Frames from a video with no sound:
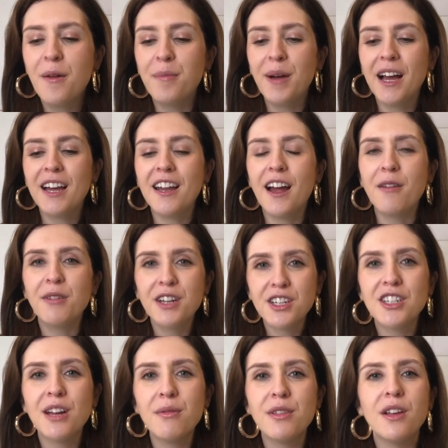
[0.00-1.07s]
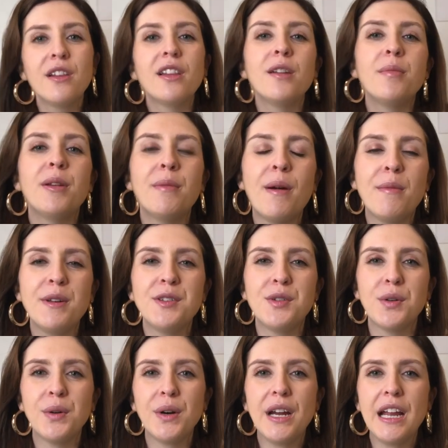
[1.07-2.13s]
But I want to share with you a little bit about my
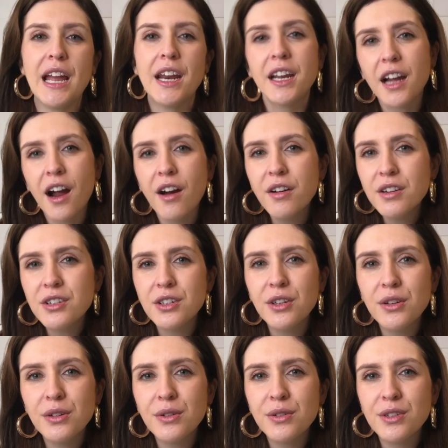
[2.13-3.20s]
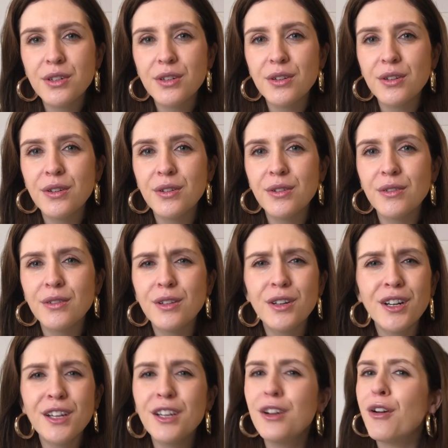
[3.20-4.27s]
story and encourage you to
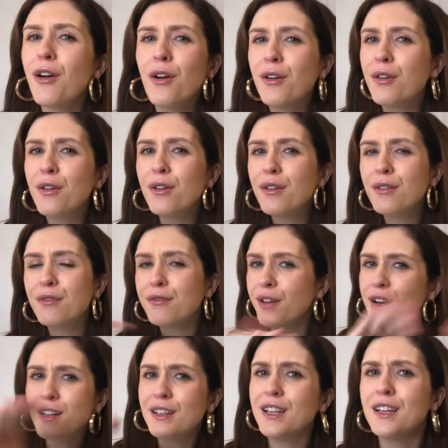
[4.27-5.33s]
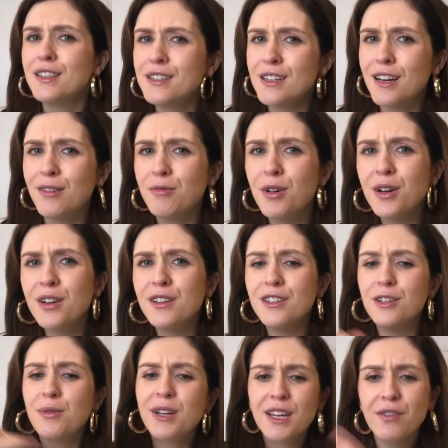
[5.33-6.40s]
look at your own fuck list and what
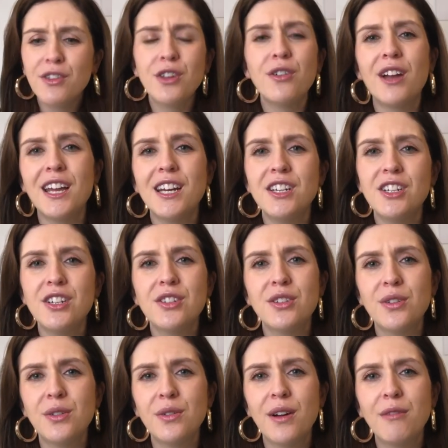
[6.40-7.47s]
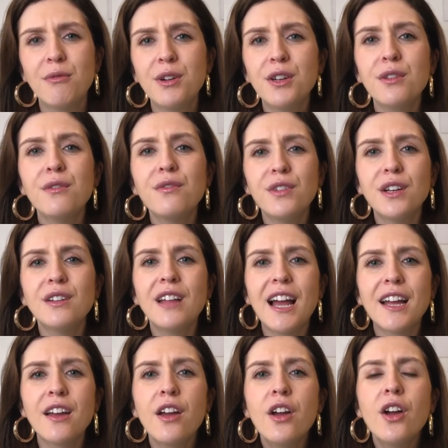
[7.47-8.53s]
you are giving your energy to and what you feel
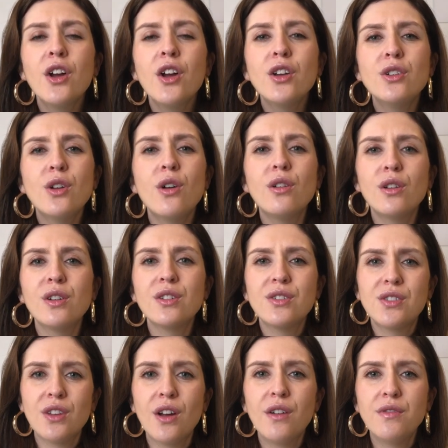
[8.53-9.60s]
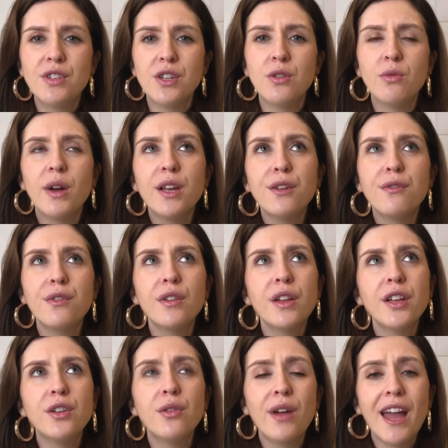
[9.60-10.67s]
like no longer serves you, where you feel
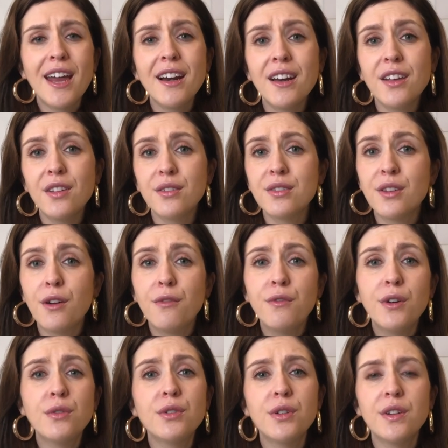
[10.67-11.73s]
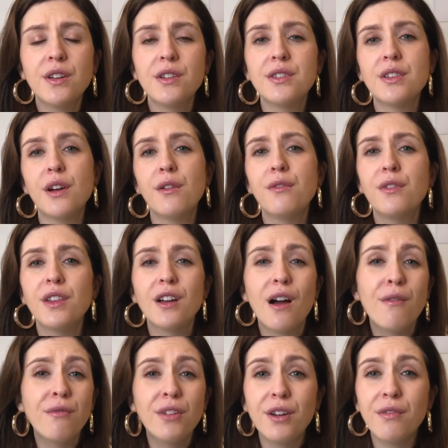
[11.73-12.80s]
like you're editing yourself, filtering yourself for the
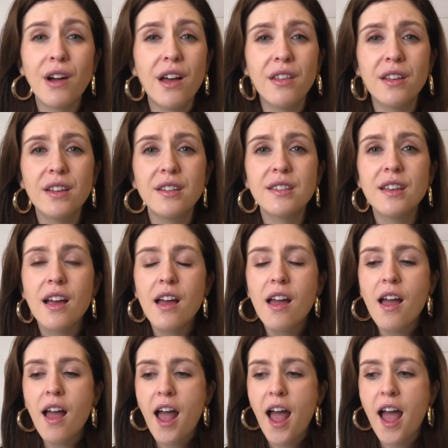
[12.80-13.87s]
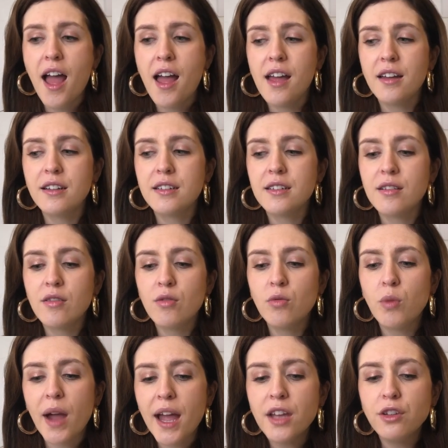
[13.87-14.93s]
comfort of others, and
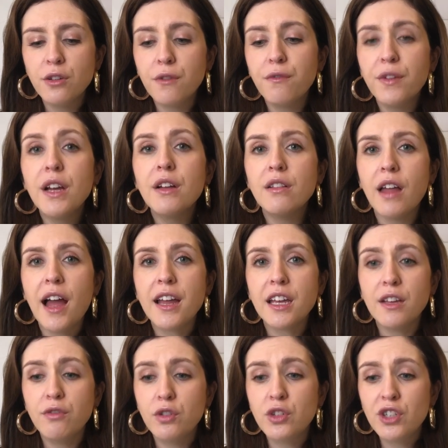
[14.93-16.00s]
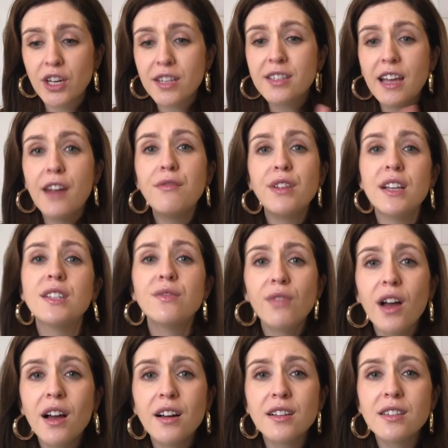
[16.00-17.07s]
where you feel like if you just gave less
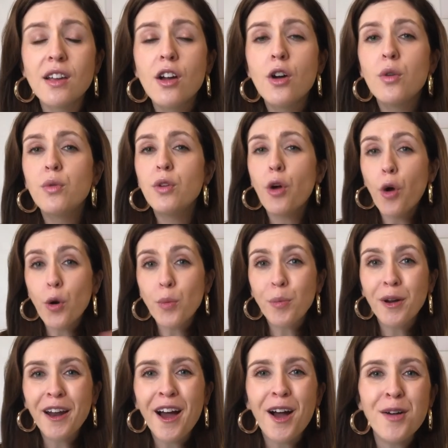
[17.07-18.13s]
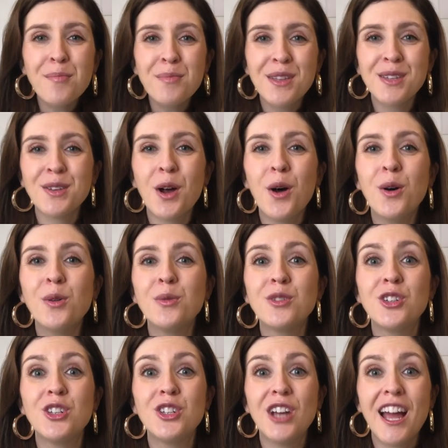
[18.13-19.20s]
fucks would open up this whole
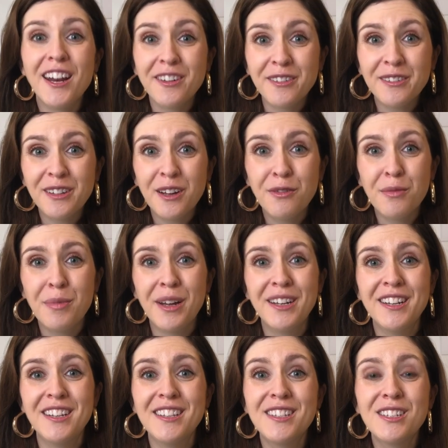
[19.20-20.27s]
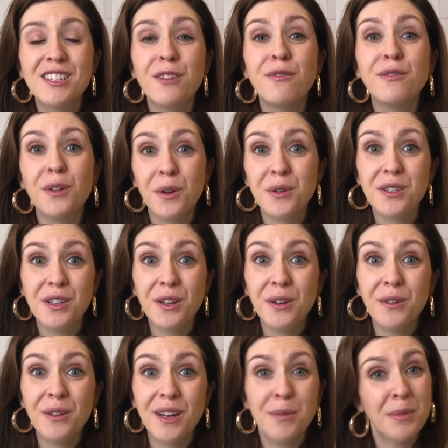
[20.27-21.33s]
channel of abundance to flow to
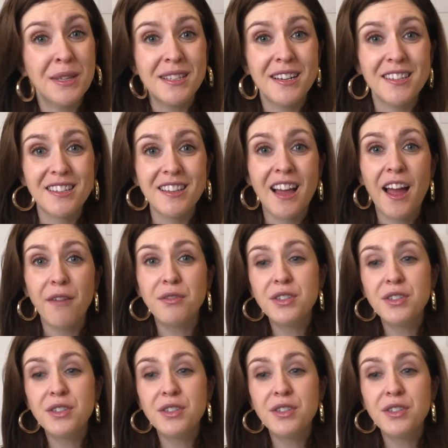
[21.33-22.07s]
you in business and life.